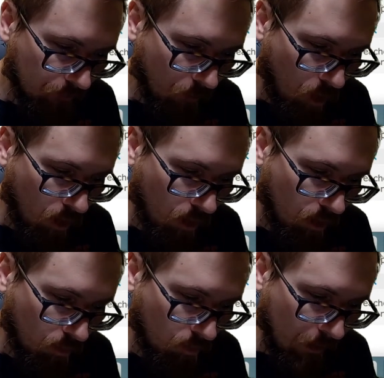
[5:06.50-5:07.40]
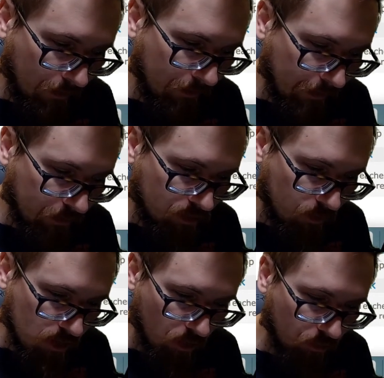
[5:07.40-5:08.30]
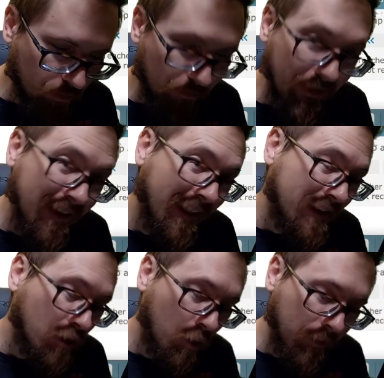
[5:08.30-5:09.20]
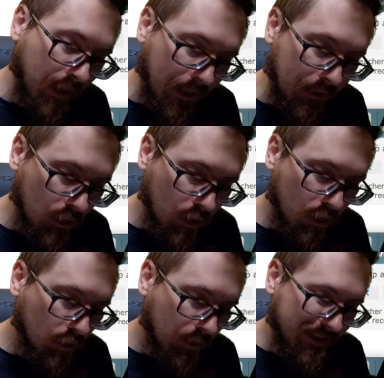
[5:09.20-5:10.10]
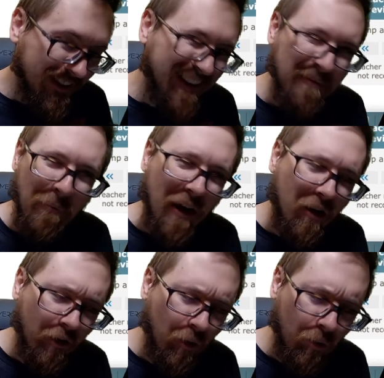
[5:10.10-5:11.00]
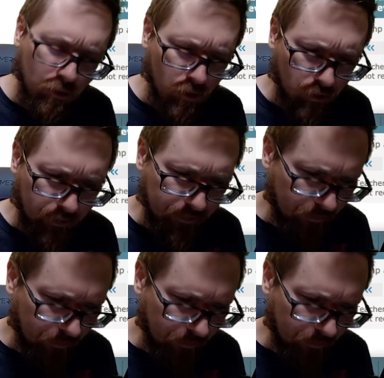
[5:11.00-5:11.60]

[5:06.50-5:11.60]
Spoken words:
are right next to each other. So then it's okay. It doesn't matter the order it's in,